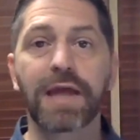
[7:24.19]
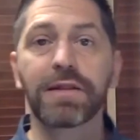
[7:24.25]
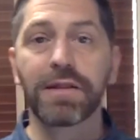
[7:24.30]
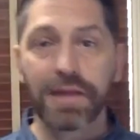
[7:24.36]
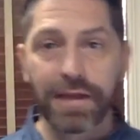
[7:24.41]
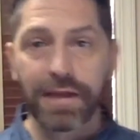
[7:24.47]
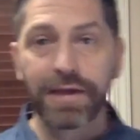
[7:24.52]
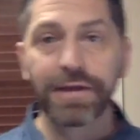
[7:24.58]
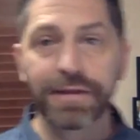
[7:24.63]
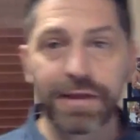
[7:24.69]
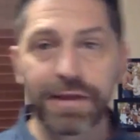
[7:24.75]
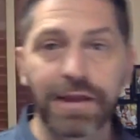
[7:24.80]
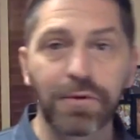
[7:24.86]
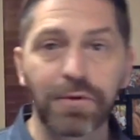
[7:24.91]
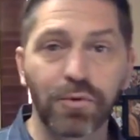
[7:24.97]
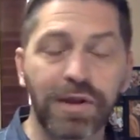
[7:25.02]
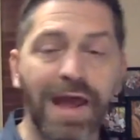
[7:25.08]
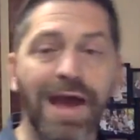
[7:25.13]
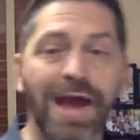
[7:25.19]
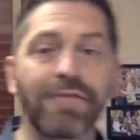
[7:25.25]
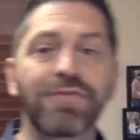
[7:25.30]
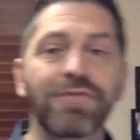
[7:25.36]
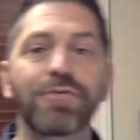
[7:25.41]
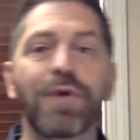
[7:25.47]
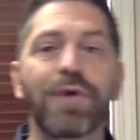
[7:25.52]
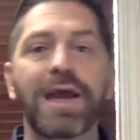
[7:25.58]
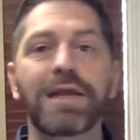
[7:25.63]
and legally would
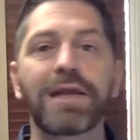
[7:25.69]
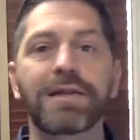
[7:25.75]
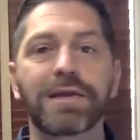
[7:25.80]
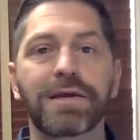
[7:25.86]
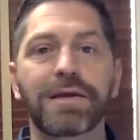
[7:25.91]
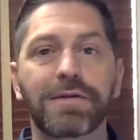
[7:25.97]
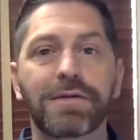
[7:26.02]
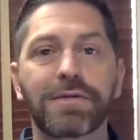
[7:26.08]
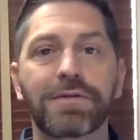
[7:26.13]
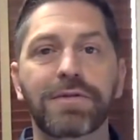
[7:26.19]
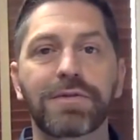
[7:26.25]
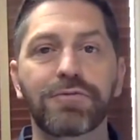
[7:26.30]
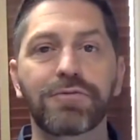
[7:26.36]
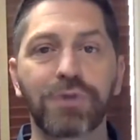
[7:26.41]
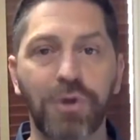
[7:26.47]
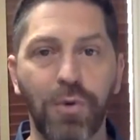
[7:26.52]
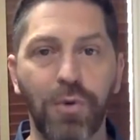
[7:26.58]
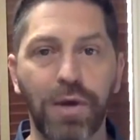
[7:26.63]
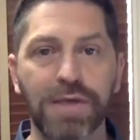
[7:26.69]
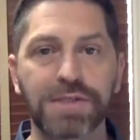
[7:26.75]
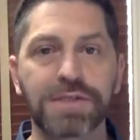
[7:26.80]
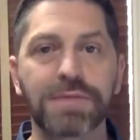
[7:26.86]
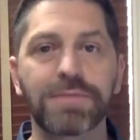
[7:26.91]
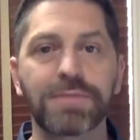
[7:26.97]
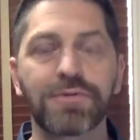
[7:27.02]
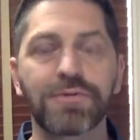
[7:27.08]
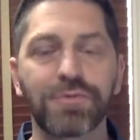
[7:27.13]
have the right to
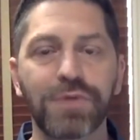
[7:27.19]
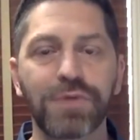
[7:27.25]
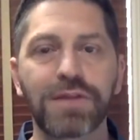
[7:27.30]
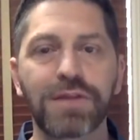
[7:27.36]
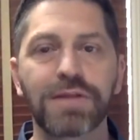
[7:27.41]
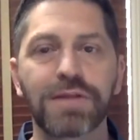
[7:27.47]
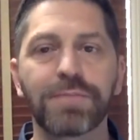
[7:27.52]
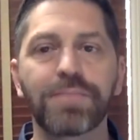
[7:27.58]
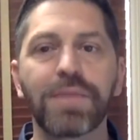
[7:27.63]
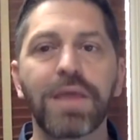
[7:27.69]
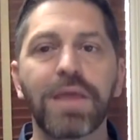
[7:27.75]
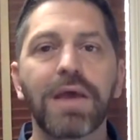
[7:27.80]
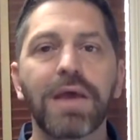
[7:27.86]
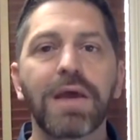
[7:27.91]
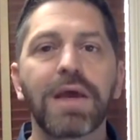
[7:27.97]
request them and to read them.